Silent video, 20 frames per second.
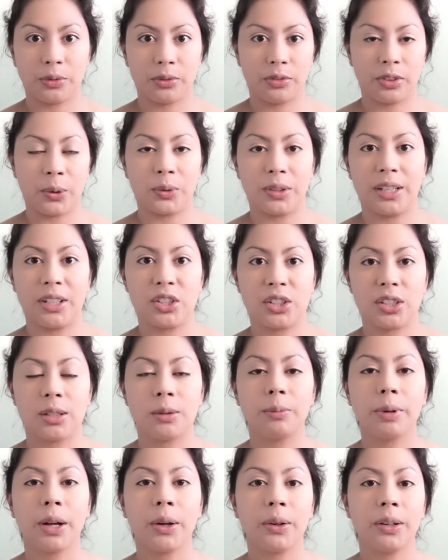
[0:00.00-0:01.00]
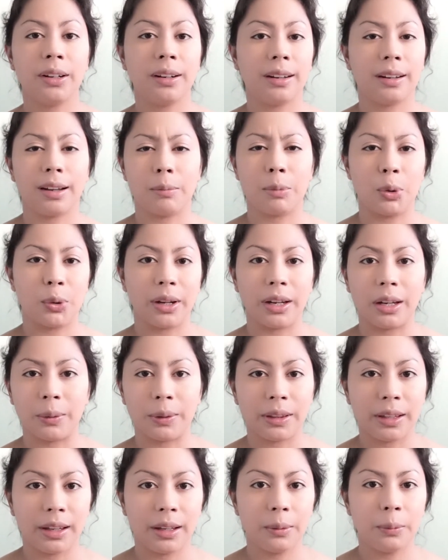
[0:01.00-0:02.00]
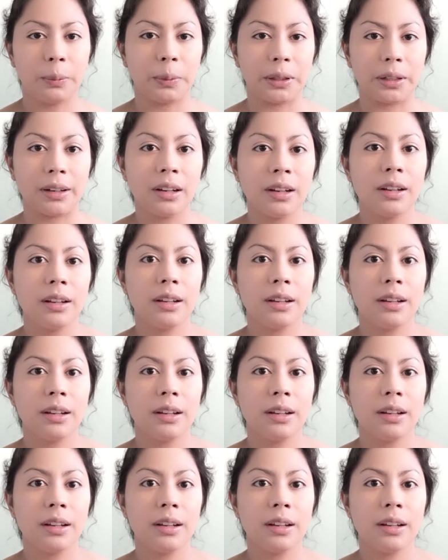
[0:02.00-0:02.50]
foundation and powder, like I'm okay with that, but